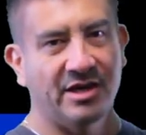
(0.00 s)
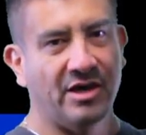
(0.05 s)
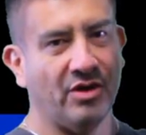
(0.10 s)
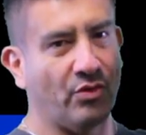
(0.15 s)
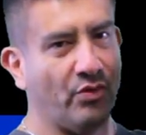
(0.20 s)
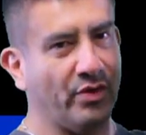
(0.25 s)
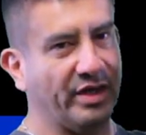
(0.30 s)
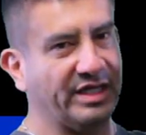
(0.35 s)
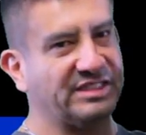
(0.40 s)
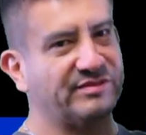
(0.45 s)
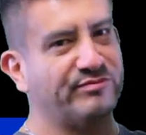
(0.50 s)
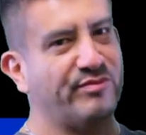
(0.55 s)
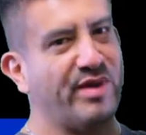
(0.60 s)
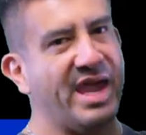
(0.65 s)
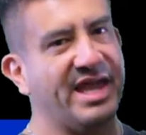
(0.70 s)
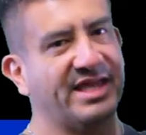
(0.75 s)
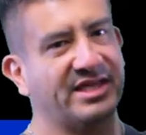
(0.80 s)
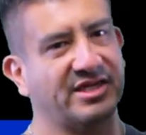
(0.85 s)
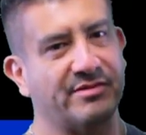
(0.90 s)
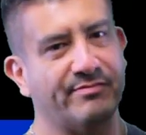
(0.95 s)
a
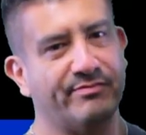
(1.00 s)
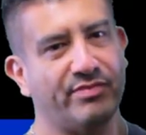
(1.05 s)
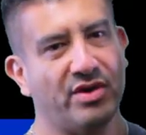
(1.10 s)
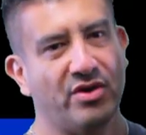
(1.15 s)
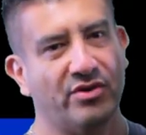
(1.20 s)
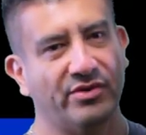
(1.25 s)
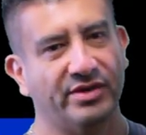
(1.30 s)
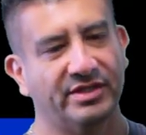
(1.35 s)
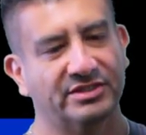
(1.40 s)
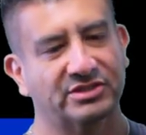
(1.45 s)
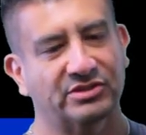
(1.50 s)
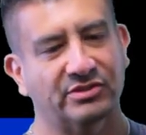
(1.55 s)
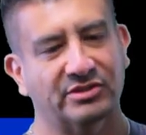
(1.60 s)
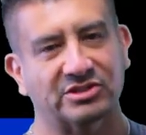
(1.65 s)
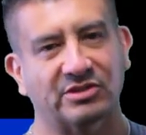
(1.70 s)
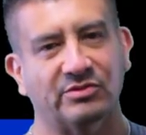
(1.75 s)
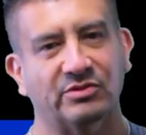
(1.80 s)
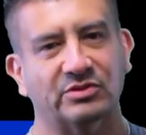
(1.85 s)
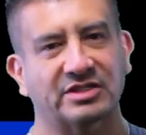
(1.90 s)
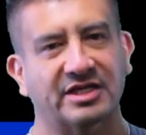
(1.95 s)
waistband component. So
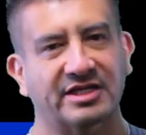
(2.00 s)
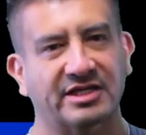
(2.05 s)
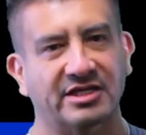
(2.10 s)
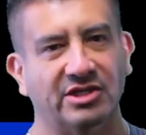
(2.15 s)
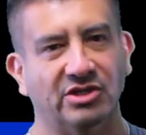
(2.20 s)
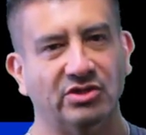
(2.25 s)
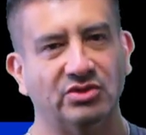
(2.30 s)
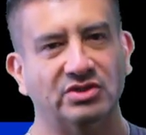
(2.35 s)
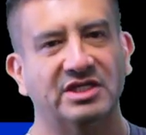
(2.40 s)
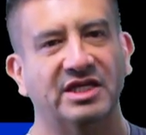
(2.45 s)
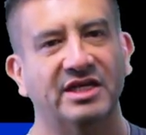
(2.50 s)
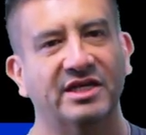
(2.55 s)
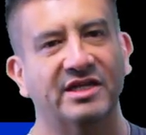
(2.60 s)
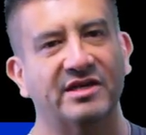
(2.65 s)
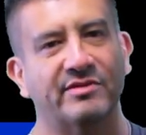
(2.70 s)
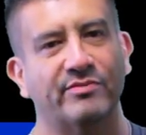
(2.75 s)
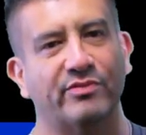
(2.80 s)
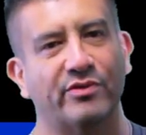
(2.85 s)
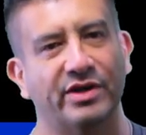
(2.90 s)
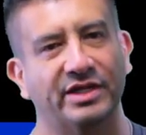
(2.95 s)
it's almost like a
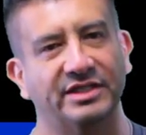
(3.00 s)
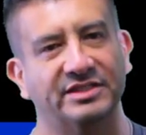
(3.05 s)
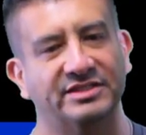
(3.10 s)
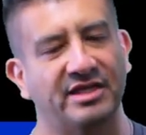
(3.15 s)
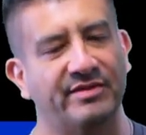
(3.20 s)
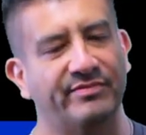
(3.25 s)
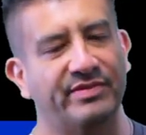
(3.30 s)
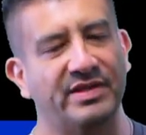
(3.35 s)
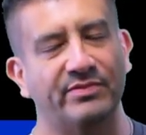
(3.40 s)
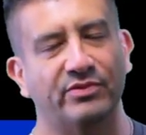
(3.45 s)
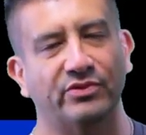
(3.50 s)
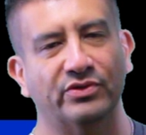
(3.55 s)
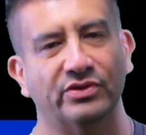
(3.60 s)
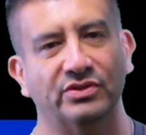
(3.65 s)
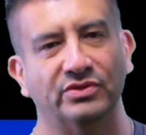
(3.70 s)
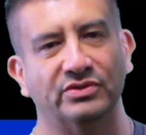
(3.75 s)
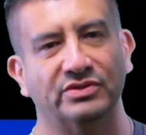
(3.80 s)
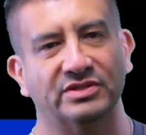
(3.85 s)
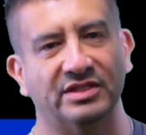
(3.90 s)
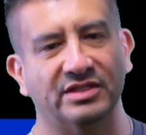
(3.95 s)
utility brace that people
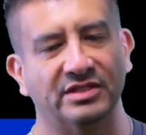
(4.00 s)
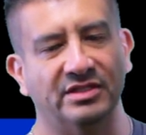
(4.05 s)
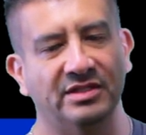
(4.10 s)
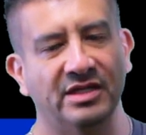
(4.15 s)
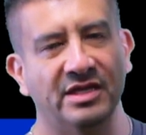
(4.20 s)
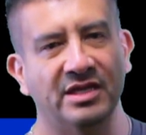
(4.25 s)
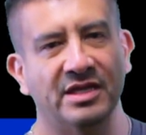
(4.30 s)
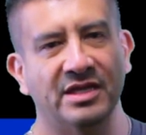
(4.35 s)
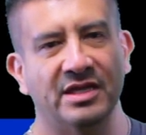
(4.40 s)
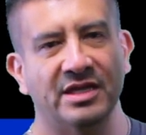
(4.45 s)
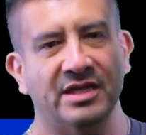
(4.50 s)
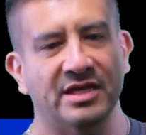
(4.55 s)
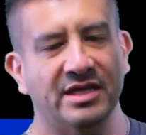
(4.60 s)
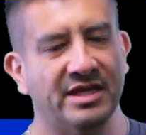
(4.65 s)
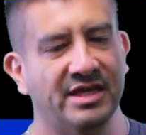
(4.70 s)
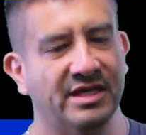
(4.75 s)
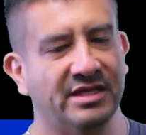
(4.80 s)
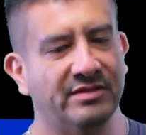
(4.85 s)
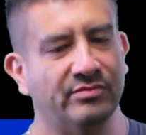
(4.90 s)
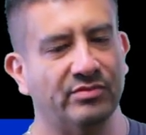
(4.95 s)
use in
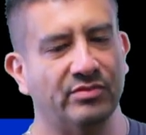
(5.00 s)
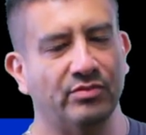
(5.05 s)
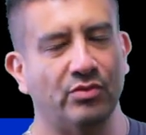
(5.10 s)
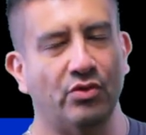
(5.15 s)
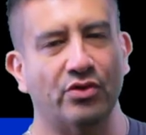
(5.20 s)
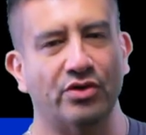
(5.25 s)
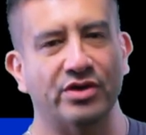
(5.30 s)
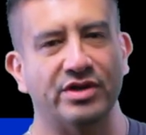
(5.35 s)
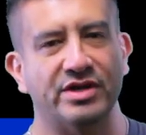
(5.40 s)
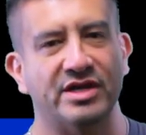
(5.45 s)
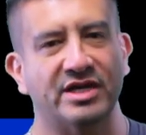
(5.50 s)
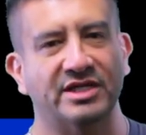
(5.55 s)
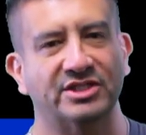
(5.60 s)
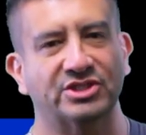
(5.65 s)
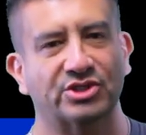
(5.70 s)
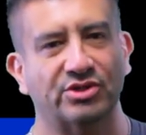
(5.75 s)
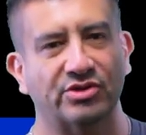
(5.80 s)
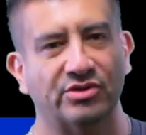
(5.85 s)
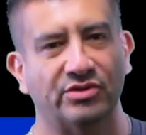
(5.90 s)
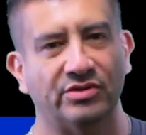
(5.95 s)
more
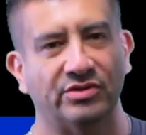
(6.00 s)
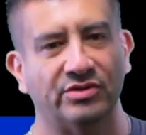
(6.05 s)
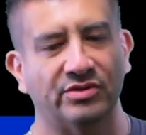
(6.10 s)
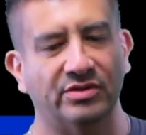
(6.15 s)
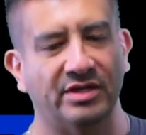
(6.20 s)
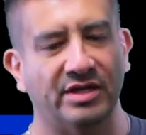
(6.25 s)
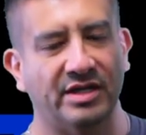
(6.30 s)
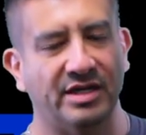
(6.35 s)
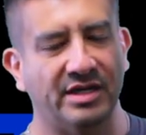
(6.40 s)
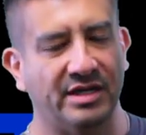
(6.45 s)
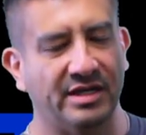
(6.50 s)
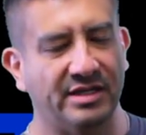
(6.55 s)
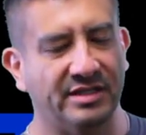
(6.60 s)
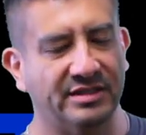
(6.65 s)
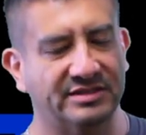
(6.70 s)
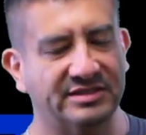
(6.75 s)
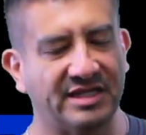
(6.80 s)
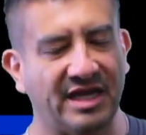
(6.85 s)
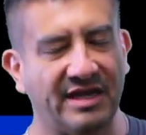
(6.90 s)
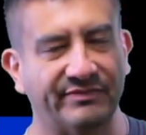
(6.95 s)
industrial
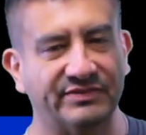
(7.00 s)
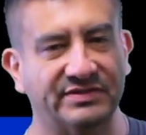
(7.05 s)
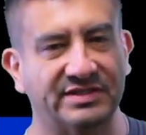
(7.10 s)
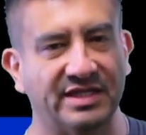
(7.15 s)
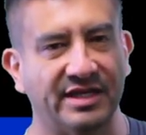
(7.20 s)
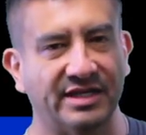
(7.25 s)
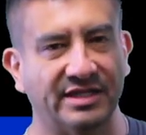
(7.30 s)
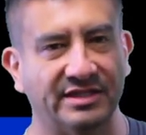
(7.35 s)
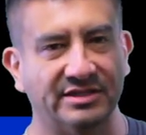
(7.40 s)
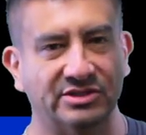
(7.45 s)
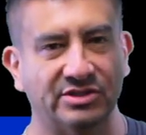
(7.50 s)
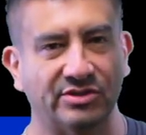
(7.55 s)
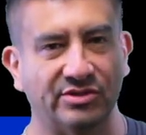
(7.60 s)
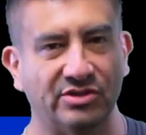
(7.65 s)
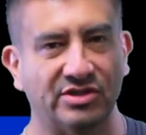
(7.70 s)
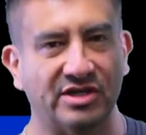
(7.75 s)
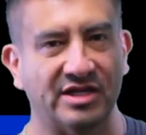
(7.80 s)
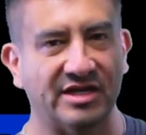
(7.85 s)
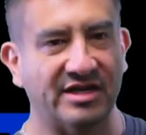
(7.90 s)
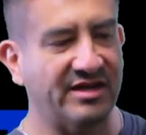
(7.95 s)
type settings. So
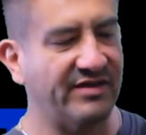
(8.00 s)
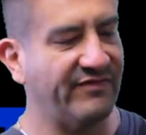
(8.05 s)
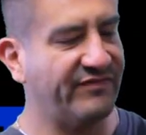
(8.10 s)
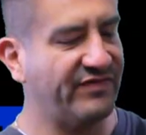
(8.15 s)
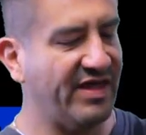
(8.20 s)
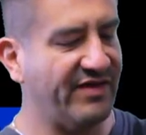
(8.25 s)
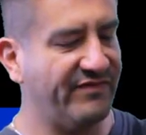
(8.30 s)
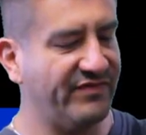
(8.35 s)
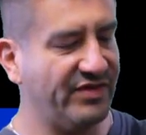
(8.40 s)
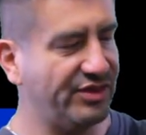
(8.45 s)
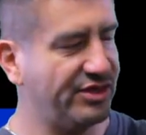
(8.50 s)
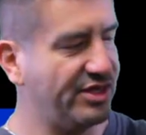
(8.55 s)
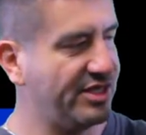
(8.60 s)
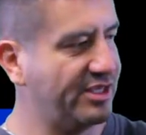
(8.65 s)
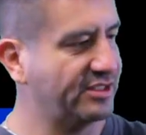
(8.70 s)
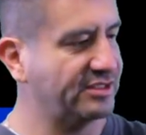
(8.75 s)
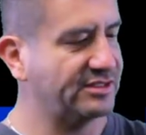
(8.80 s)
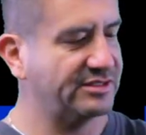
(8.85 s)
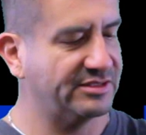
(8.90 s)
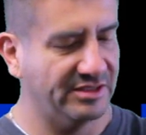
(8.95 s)
you can lift heavy
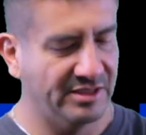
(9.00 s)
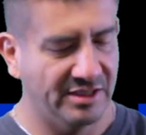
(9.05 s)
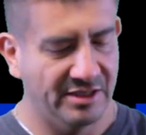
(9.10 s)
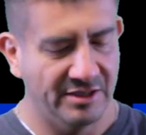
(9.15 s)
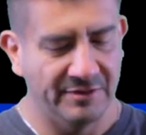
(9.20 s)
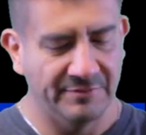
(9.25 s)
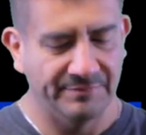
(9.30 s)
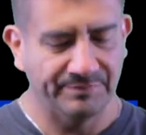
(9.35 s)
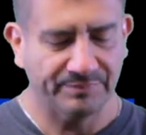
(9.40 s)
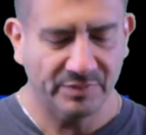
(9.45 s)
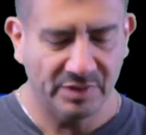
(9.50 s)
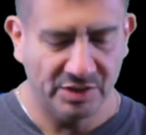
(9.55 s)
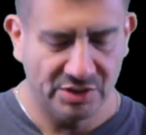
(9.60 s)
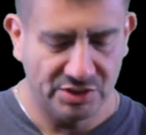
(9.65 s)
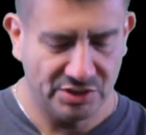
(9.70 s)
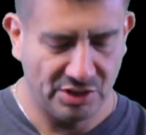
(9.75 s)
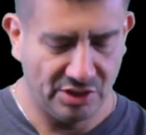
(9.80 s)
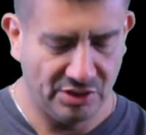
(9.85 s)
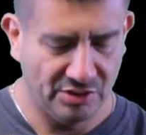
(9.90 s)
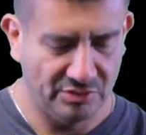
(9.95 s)
things.
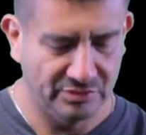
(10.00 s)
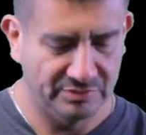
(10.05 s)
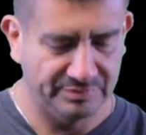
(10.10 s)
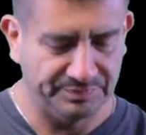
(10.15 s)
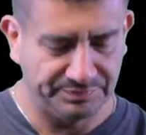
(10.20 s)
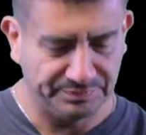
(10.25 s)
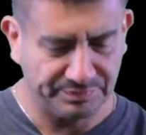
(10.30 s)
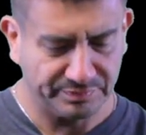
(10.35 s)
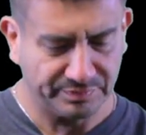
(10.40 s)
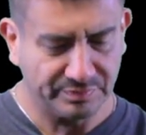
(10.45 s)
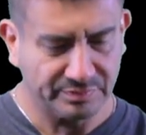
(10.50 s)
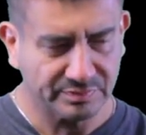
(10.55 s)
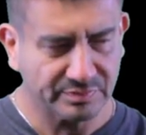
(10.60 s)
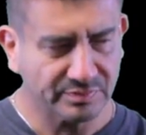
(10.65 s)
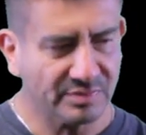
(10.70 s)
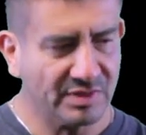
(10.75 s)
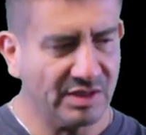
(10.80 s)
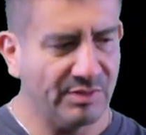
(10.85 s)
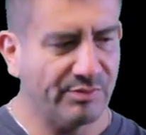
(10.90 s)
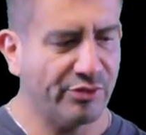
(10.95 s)
So
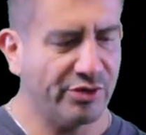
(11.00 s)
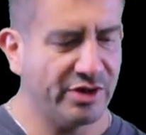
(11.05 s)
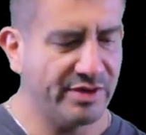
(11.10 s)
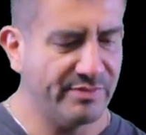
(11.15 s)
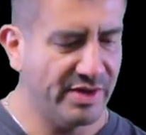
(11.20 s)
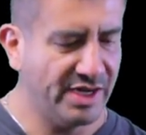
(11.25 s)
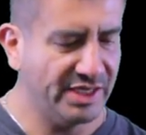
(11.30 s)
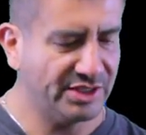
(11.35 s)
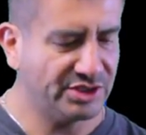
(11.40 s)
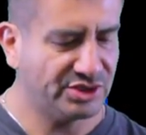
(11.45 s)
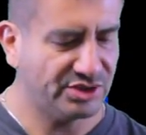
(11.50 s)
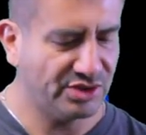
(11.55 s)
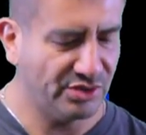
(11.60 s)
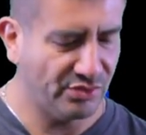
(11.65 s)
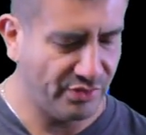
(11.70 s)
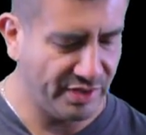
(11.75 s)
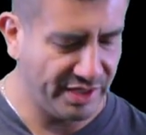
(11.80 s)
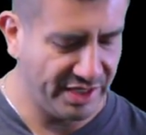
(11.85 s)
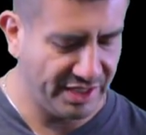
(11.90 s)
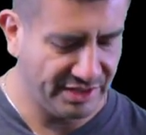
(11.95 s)
pretty much the
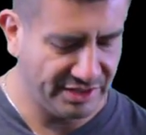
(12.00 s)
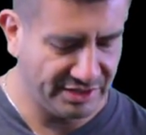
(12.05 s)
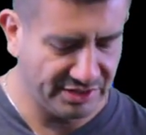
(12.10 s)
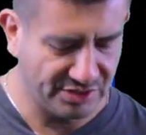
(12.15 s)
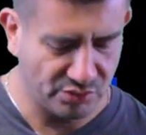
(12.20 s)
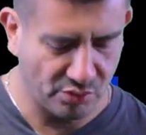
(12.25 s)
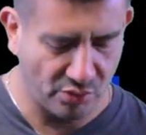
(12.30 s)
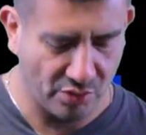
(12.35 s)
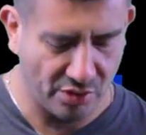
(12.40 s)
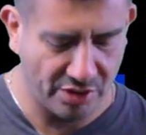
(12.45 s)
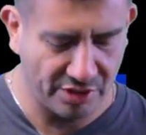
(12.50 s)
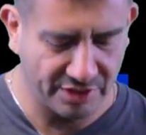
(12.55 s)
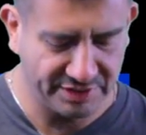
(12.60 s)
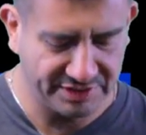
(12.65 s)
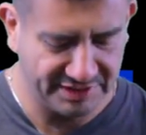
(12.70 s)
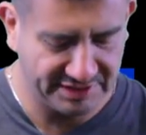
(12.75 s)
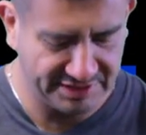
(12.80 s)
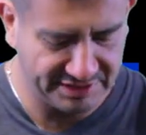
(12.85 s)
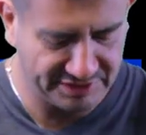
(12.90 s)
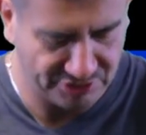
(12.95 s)
way this
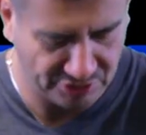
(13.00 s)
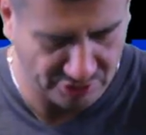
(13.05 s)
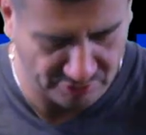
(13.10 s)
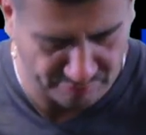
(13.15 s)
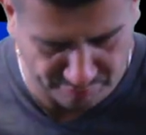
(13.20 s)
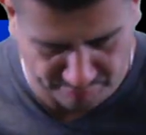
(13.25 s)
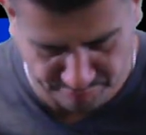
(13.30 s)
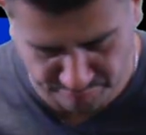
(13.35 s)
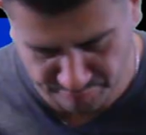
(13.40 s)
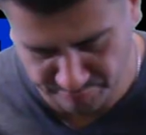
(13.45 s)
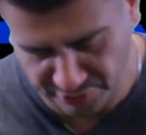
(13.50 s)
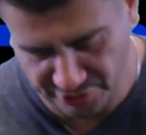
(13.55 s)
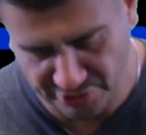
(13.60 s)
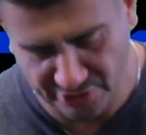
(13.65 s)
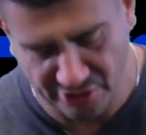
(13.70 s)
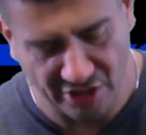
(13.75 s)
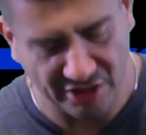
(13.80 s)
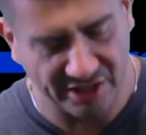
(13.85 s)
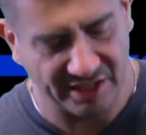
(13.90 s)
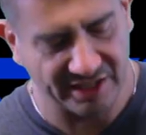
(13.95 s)
works is you put
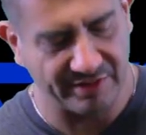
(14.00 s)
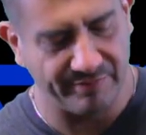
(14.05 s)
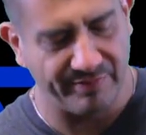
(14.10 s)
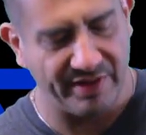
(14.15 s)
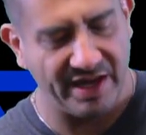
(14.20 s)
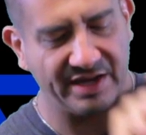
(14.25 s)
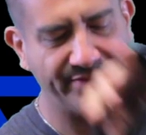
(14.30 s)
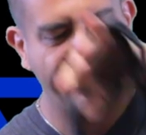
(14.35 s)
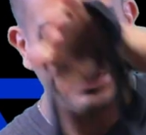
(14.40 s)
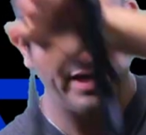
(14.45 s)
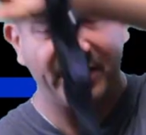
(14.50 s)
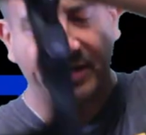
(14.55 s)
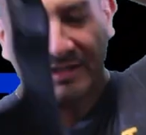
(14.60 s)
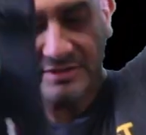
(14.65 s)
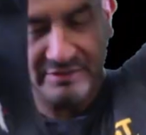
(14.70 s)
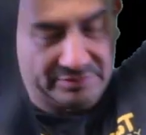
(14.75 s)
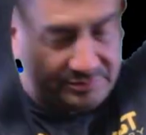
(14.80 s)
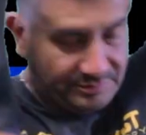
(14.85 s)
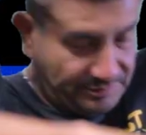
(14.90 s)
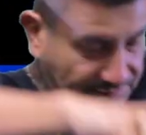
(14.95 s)
it on like a backpack,